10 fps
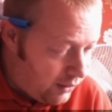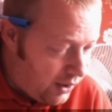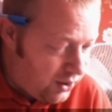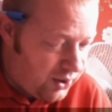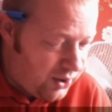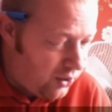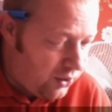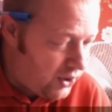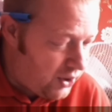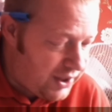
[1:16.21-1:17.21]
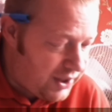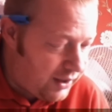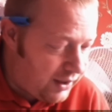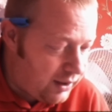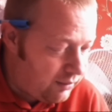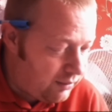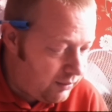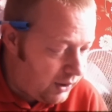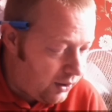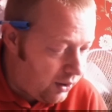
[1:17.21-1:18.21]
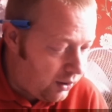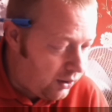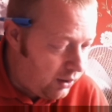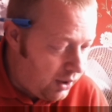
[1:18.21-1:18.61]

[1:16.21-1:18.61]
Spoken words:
then just understanding, the